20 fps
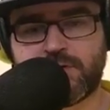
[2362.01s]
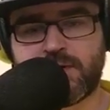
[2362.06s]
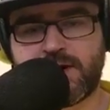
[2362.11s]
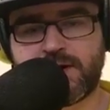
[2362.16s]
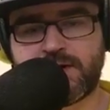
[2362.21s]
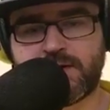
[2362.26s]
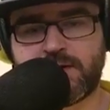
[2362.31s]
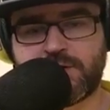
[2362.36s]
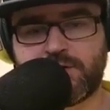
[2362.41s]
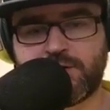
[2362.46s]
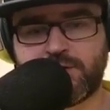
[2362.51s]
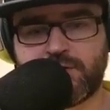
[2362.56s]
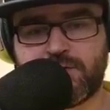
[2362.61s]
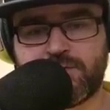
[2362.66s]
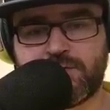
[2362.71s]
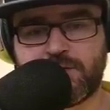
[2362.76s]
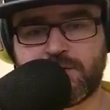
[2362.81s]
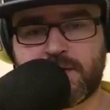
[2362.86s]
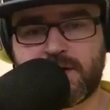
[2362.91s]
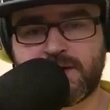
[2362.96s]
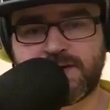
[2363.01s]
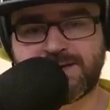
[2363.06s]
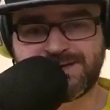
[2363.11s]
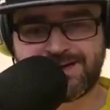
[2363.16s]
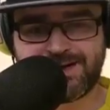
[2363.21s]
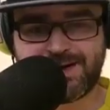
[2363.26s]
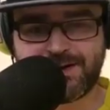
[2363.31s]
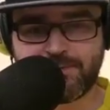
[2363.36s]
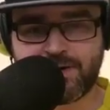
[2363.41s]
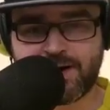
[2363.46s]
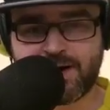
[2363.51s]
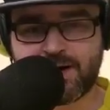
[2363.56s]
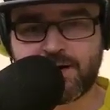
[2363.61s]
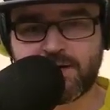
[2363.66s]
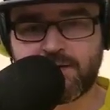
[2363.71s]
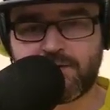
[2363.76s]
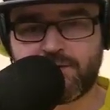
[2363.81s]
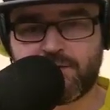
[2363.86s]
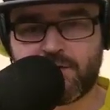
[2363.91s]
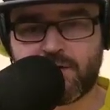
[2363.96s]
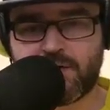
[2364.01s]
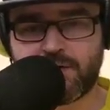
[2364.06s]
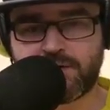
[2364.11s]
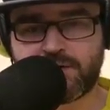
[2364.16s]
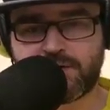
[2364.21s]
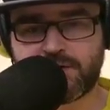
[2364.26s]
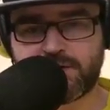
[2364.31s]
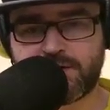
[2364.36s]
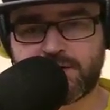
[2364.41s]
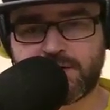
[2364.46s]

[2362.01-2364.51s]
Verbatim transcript: and the two of them on the same card fought